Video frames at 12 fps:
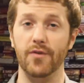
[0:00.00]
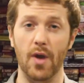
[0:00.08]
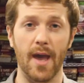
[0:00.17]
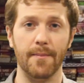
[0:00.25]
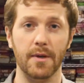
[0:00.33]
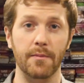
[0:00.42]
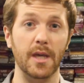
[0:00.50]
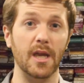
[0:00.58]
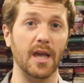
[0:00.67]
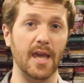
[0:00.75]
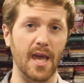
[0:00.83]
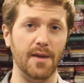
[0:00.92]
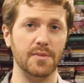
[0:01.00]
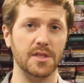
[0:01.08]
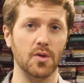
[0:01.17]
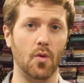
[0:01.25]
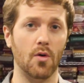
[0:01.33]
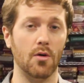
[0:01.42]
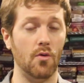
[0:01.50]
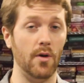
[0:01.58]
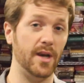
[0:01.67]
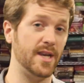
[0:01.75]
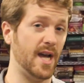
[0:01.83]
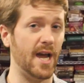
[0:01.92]
you happen to be at a game store or at
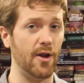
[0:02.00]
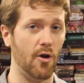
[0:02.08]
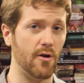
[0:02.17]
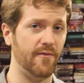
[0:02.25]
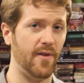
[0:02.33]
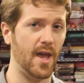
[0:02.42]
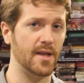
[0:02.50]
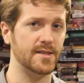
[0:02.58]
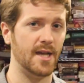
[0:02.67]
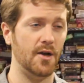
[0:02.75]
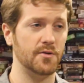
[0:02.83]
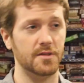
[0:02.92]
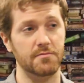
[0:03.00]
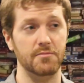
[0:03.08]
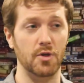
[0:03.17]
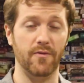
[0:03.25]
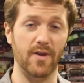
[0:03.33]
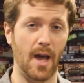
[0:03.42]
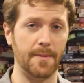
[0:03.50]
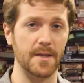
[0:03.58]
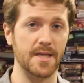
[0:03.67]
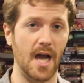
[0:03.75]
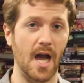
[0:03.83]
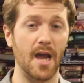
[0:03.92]
a die-hard fan's house, you've got the
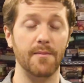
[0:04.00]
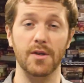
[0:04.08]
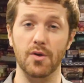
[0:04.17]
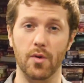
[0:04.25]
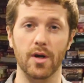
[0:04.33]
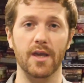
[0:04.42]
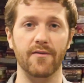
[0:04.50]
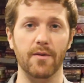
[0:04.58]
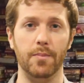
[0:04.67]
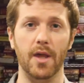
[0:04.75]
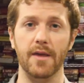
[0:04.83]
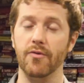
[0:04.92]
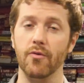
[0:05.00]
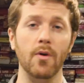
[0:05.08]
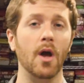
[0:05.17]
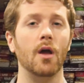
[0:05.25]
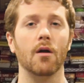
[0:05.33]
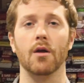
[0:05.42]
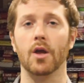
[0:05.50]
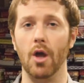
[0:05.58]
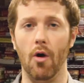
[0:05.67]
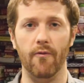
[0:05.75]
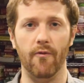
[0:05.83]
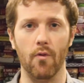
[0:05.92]
time and you want to give it a playthrough,
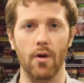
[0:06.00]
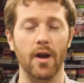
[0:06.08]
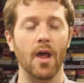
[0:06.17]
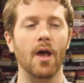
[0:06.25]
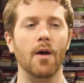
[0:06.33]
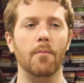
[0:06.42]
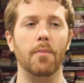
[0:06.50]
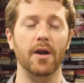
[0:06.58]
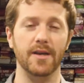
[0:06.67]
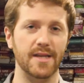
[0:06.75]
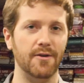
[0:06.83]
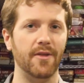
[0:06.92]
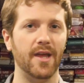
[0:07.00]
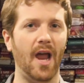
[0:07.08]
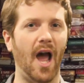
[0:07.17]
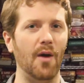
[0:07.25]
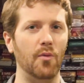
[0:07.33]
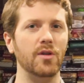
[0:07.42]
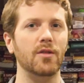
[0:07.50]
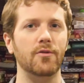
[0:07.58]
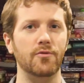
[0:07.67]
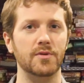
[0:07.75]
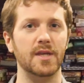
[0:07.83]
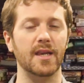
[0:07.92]
go for it. But until then, I wouldn't
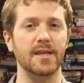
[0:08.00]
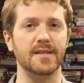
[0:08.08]
lose any